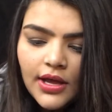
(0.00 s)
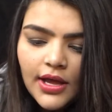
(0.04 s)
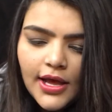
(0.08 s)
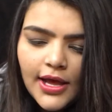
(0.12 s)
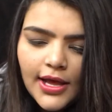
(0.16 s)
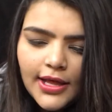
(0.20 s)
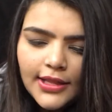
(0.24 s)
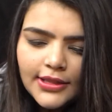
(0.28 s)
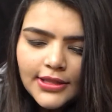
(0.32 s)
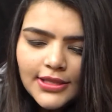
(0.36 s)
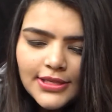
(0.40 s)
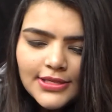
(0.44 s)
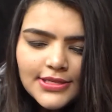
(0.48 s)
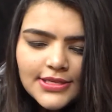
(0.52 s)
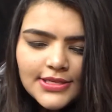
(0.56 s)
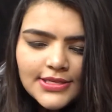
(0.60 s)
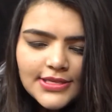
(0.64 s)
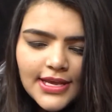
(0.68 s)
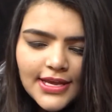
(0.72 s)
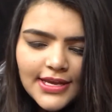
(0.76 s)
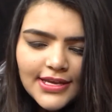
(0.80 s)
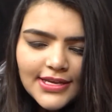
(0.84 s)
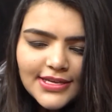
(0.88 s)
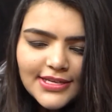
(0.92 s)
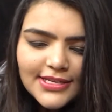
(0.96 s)
And this is,
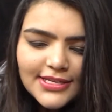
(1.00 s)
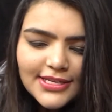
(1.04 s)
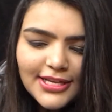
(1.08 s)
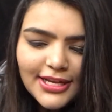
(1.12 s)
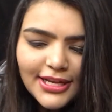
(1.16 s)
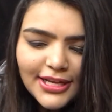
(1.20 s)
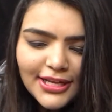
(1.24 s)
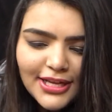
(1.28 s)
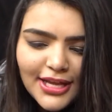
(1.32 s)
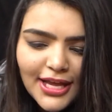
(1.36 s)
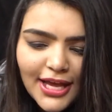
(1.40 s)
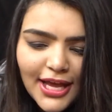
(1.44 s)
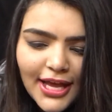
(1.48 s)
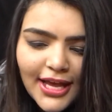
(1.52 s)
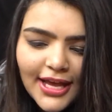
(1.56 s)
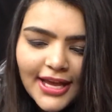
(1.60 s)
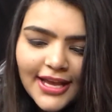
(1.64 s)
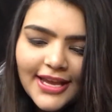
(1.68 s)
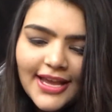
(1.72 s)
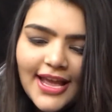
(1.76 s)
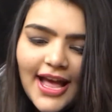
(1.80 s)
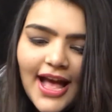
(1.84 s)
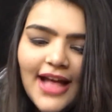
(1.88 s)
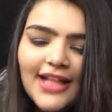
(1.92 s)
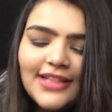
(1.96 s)
I guess,
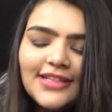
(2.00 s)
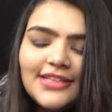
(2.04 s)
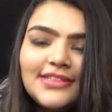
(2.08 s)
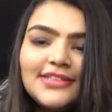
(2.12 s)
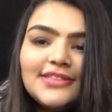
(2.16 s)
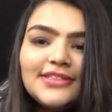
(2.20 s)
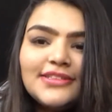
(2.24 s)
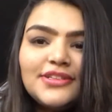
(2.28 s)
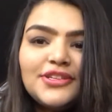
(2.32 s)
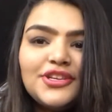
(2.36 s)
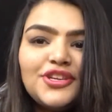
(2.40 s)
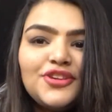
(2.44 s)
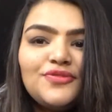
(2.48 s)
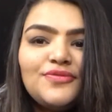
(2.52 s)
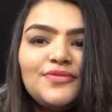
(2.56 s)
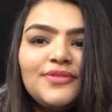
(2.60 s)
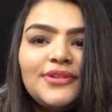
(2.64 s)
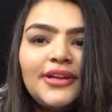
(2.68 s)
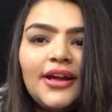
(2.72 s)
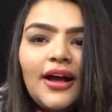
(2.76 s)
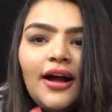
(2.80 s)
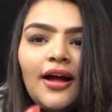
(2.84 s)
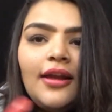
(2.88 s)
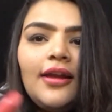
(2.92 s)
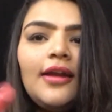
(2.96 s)
yeah, this is a
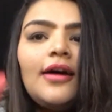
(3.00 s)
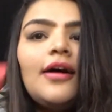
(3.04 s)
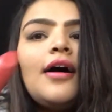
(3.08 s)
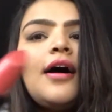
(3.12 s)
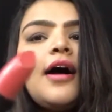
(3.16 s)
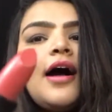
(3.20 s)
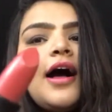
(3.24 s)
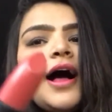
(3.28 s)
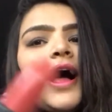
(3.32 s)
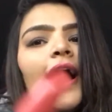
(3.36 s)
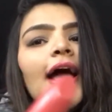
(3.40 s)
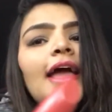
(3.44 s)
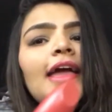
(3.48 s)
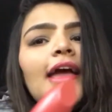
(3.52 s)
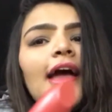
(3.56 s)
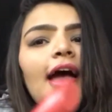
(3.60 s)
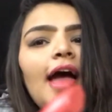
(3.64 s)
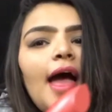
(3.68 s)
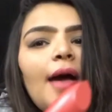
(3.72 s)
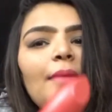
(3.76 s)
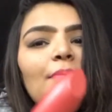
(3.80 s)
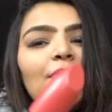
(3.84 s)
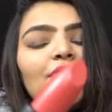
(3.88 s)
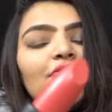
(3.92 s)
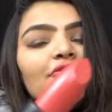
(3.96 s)
nude color. I
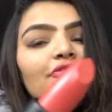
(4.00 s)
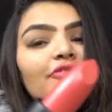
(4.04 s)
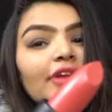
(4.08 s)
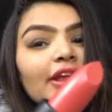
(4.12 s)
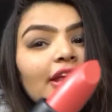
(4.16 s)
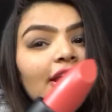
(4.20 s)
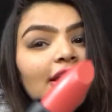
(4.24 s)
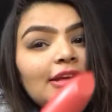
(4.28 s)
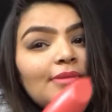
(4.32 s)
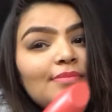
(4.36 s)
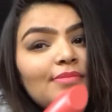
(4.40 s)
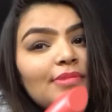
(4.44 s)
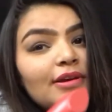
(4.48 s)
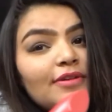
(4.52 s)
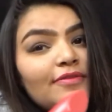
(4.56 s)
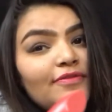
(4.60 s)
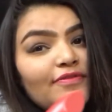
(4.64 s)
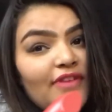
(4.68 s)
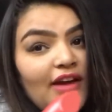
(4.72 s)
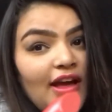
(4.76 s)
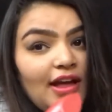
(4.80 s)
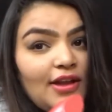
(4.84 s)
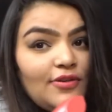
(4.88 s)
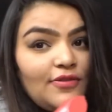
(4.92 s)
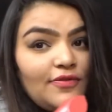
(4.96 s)
am a really big
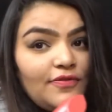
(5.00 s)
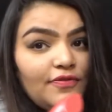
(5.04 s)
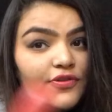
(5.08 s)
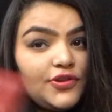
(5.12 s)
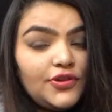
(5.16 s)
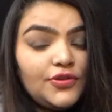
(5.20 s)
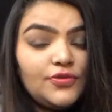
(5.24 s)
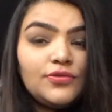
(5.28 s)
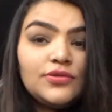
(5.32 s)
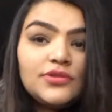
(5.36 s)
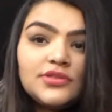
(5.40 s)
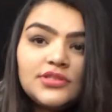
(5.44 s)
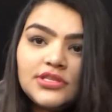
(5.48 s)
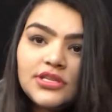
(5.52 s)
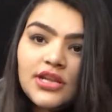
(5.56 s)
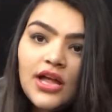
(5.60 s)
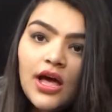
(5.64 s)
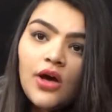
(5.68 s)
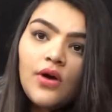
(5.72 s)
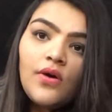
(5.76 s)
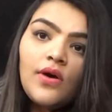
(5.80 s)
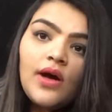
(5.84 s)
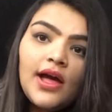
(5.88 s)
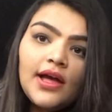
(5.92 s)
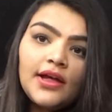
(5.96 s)
fan of nudes
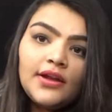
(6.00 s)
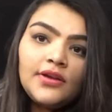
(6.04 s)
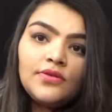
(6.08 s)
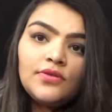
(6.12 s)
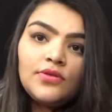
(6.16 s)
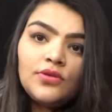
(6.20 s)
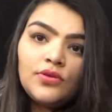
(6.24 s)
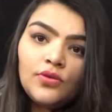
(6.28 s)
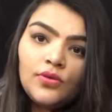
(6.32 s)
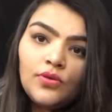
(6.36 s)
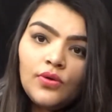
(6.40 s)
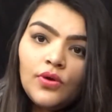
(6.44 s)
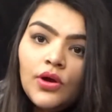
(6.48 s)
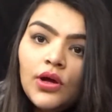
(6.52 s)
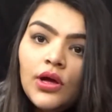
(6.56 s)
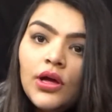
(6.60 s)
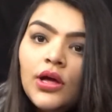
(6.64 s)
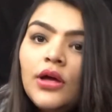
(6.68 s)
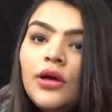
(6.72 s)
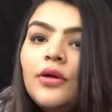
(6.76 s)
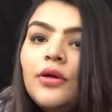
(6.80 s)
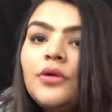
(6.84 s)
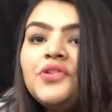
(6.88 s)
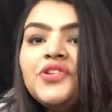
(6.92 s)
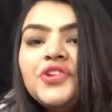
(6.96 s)
now. I don't know,
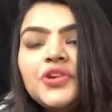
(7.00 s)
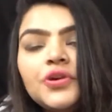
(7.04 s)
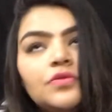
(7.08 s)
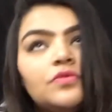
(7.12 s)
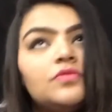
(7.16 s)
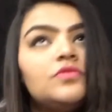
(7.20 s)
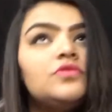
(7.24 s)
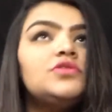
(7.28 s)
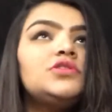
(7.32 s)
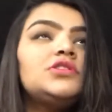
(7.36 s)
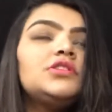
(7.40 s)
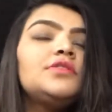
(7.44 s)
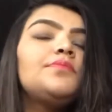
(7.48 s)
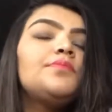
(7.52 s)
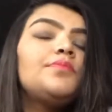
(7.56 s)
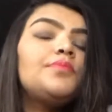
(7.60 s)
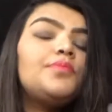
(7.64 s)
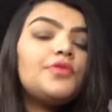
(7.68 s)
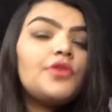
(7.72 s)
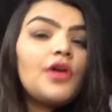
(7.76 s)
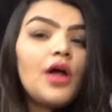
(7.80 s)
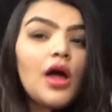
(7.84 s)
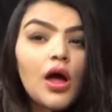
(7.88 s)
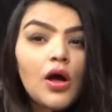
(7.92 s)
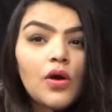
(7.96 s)
nudes and
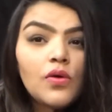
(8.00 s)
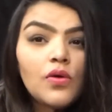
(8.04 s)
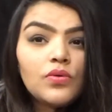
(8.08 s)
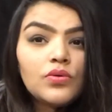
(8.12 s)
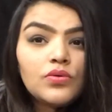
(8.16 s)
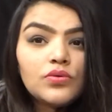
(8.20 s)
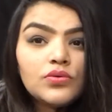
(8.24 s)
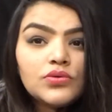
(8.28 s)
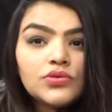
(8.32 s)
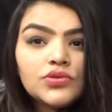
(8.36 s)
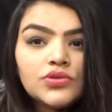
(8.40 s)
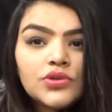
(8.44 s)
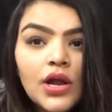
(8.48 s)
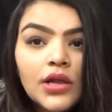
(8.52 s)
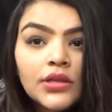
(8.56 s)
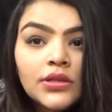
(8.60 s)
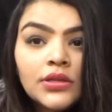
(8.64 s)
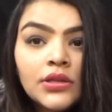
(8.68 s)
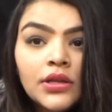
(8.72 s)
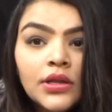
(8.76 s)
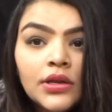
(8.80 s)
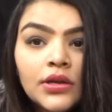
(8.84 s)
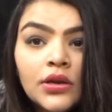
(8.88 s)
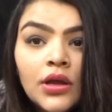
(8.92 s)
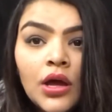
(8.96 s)
browns, rather
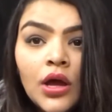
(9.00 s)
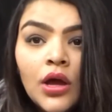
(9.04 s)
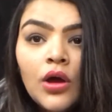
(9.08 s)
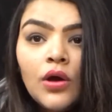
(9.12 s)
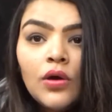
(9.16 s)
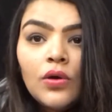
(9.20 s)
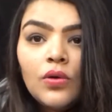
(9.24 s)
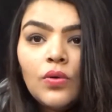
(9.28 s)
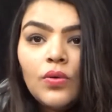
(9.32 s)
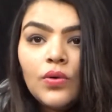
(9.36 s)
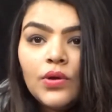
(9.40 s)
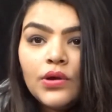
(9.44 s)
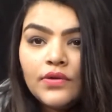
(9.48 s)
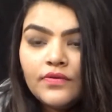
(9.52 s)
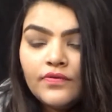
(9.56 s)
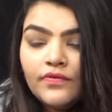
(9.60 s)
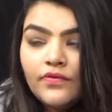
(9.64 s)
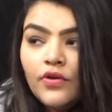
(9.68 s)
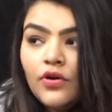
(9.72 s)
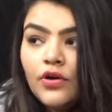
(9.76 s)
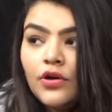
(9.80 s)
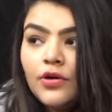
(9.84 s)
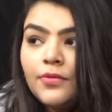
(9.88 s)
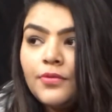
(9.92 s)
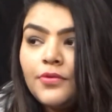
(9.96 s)
than going
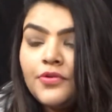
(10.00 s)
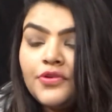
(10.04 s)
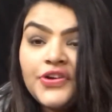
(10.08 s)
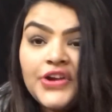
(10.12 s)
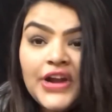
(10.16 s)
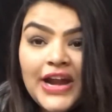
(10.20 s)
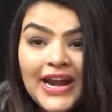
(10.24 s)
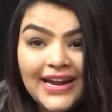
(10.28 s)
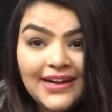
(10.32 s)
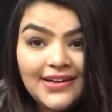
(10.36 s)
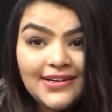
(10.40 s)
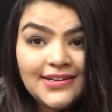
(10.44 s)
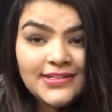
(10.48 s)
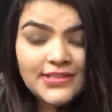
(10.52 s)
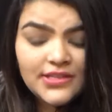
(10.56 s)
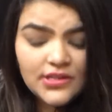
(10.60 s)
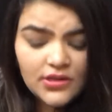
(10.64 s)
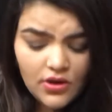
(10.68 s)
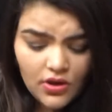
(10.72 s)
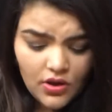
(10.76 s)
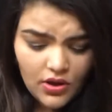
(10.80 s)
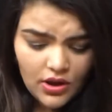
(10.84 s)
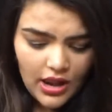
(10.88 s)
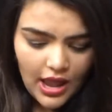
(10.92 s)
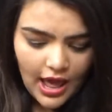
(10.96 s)
for reds and
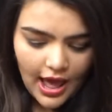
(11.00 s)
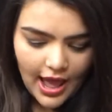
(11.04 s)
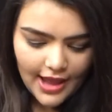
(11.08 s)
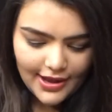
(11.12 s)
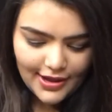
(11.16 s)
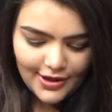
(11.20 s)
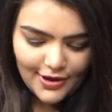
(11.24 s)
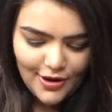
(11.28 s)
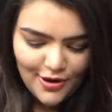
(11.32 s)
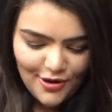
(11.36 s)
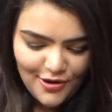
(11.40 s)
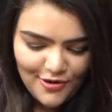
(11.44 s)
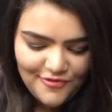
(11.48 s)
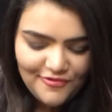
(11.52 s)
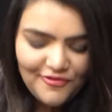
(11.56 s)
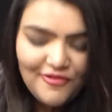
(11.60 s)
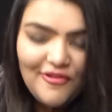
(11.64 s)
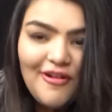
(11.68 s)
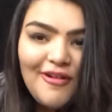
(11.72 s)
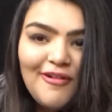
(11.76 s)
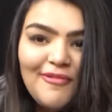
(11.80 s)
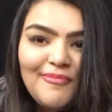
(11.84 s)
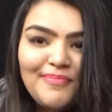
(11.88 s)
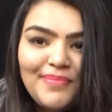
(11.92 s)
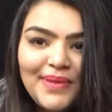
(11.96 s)
all. I go
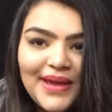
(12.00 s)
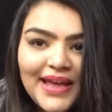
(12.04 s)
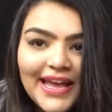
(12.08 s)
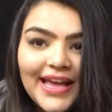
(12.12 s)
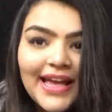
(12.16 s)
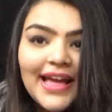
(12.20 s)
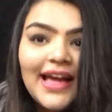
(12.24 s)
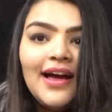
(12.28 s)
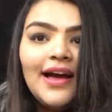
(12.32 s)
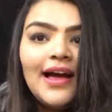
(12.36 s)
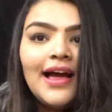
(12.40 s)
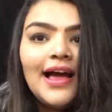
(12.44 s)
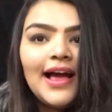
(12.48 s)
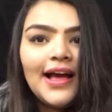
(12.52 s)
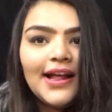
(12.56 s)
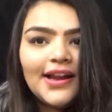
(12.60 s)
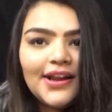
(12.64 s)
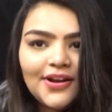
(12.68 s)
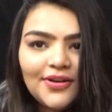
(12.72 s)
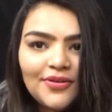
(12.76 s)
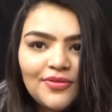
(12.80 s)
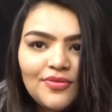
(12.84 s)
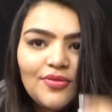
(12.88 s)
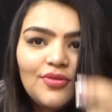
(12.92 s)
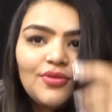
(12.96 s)
for pink. And
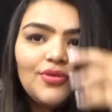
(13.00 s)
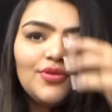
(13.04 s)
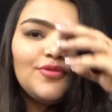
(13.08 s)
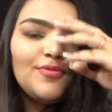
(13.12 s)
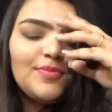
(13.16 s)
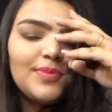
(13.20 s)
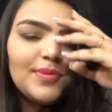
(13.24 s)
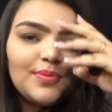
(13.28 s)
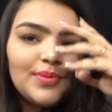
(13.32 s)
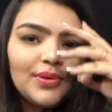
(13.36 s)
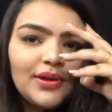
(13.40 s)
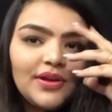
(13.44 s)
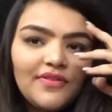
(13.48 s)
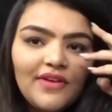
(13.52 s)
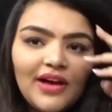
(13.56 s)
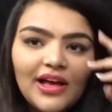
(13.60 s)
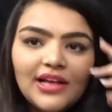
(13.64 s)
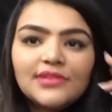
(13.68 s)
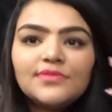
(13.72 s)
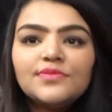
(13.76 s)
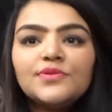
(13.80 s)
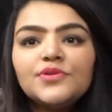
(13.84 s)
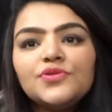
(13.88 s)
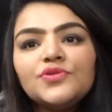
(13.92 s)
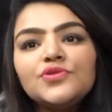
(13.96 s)
I know you people have
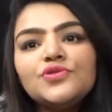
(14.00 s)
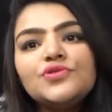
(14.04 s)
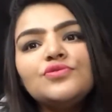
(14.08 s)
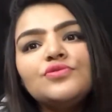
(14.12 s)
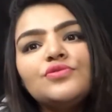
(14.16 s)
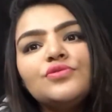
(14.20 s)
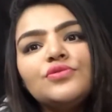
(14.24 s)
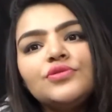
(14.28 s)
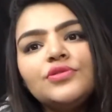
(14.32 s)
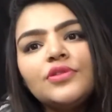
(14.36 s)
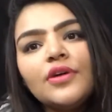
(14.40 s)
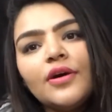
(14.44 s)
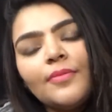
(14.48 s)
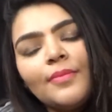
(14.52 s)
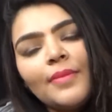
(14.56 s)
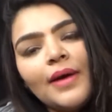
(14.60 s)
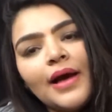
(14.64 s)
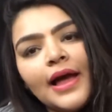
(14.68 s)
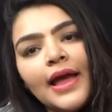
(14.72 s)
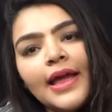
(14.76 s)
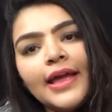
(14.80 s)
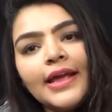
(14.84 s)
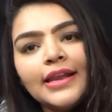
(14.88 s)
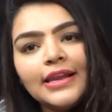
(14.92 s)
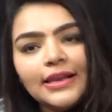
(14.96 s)
asked me to shoot
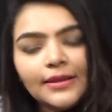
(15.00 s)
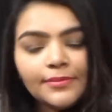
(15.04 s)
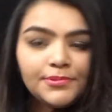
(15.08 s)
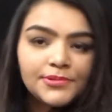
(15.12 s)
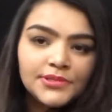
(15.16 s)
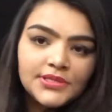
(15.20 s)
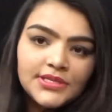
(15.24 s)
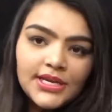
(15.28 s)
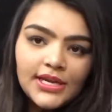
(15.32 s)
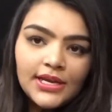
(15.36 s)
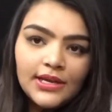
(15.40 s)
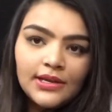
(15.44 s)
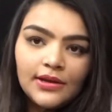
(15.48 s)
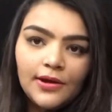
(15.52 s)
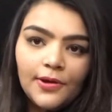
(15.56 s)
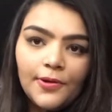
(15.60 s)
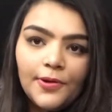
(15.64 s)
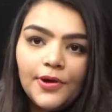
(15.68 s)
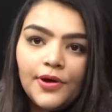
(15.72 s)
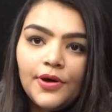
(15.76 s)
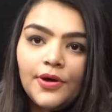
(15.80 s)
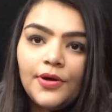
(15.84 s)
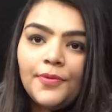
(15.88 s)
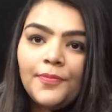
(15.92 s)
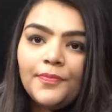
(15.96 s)
my lipstick
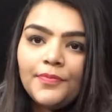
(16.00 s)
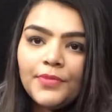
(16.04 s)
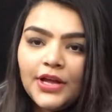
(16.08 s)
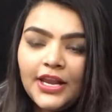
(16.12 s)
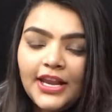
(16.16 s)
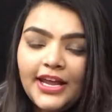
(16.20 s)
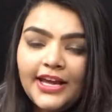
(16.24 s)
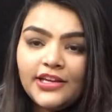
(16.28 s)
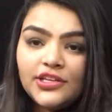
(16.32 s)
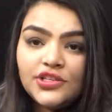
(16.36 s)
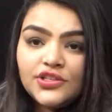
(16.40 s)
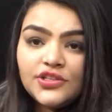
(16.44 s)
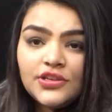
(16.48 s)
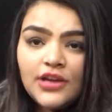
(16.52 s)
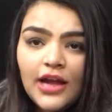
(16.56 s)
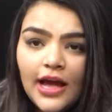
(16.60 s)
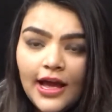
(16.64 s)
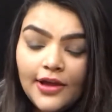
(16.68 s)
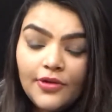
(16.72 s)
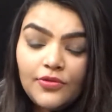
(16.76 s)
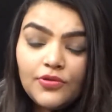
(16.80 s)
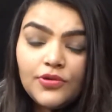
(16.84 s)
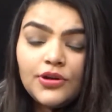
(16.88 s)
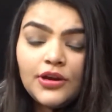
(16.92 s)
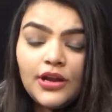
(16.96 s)
collection.
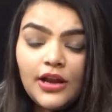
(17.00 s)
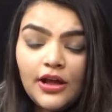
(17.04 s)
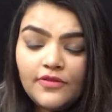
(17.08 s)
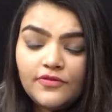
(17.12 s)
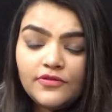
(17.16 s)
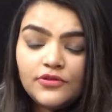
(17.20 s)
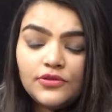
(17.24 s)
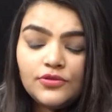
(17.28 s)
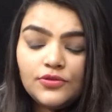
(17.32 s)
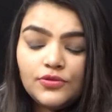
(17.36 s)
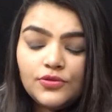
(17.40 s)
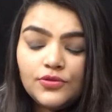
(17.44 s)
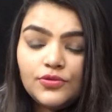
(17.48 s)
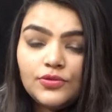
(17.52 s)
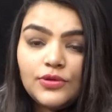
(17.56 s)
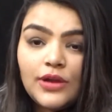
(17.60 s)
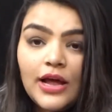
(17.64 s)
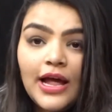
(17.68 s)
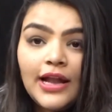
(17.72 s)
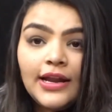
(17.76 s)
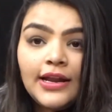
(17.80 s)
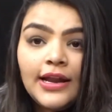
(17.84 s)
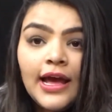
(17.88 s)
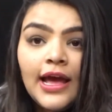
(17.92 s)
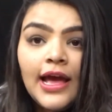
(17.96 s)
I would love to do
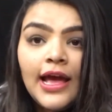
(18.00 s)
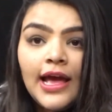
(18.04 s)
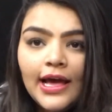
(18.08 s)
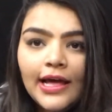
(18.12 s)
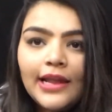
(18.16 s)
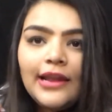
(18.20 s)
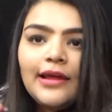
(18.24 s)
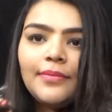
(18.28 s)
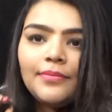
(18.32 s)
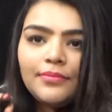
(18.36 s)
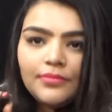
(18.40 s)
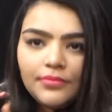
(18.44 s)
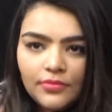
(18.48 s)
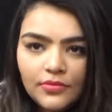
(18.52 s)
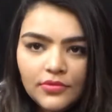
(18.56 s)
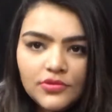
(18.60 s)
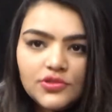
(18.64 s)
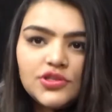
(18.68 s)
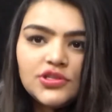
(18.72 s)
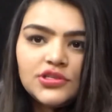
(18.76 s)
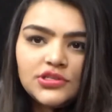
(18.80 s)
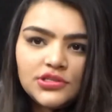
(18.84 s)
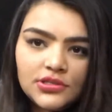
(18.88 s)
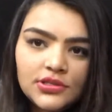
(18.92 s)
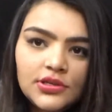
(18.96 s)
that, and I'm
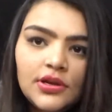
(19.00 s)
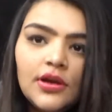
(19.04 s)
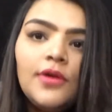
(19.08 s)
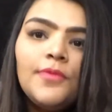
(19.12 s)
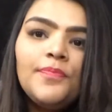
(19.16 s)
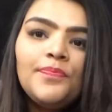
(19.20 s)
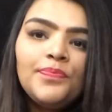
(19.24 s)
just